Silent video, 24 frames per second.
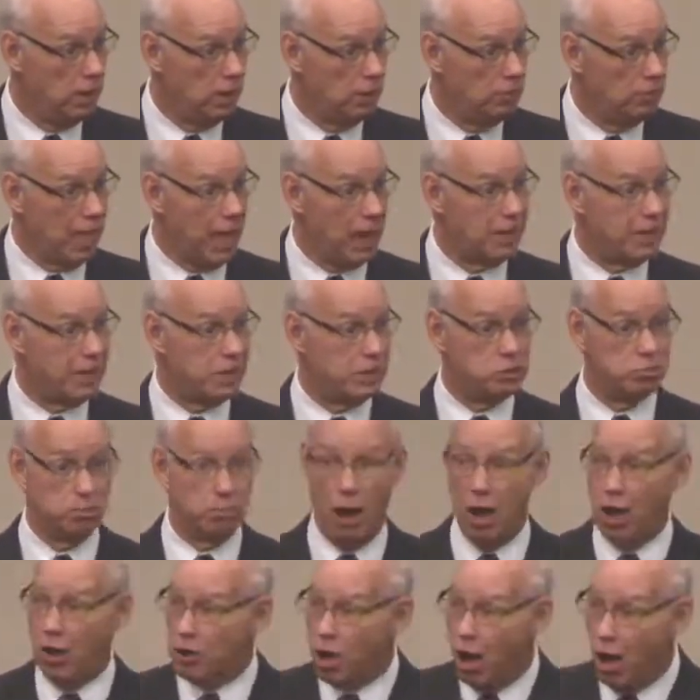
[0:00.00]
that has
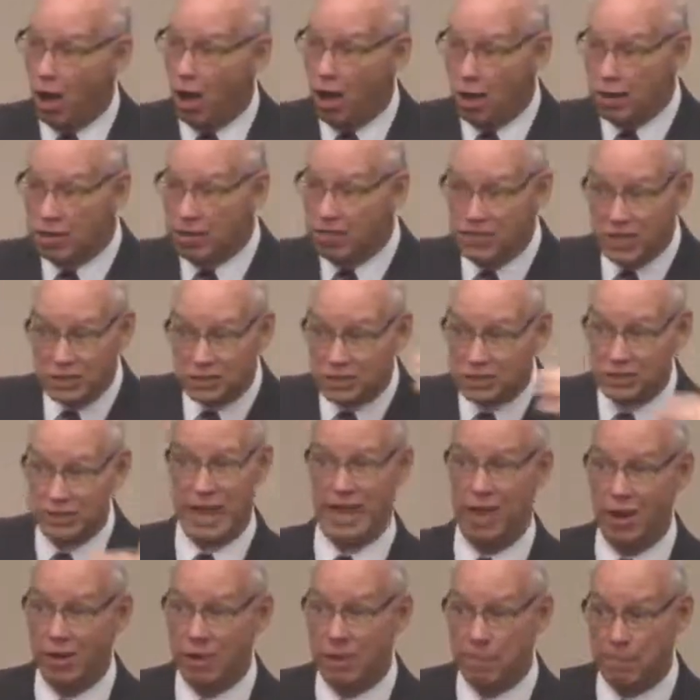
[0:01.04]
brought all of this
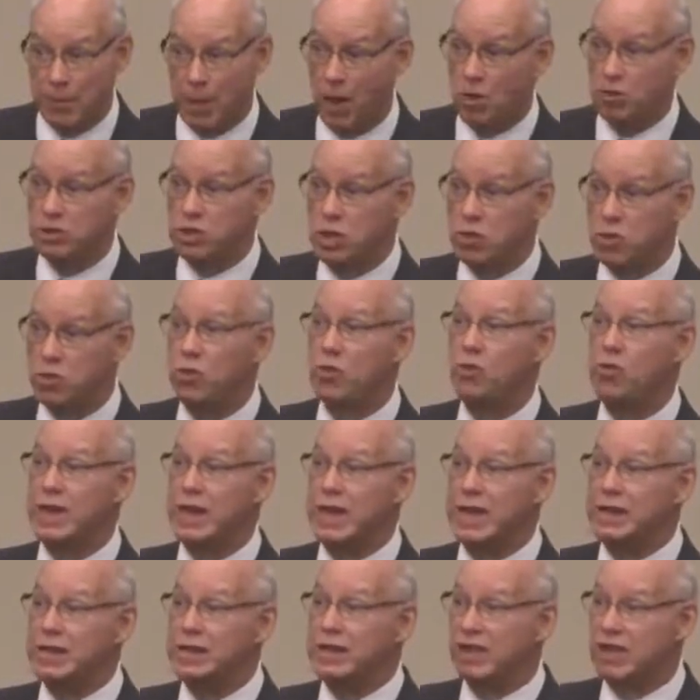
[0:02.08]
down upon you. You
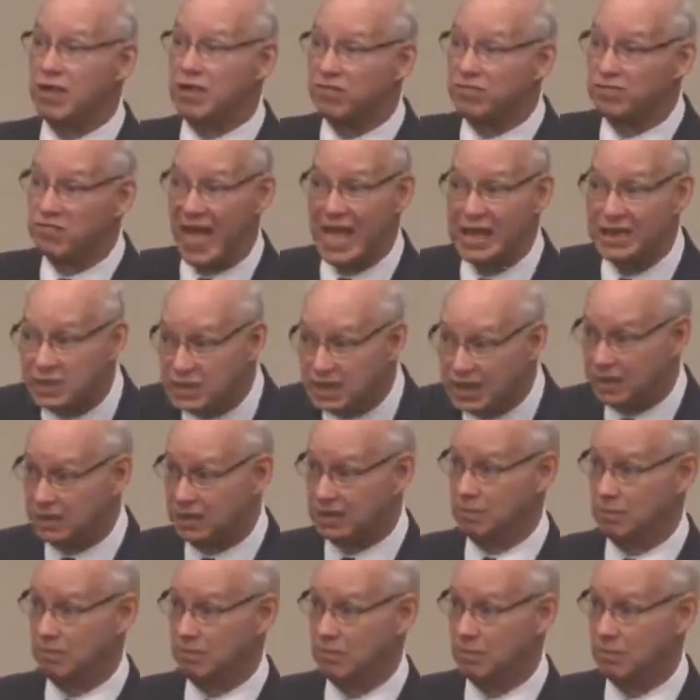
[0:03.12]
need to confess it.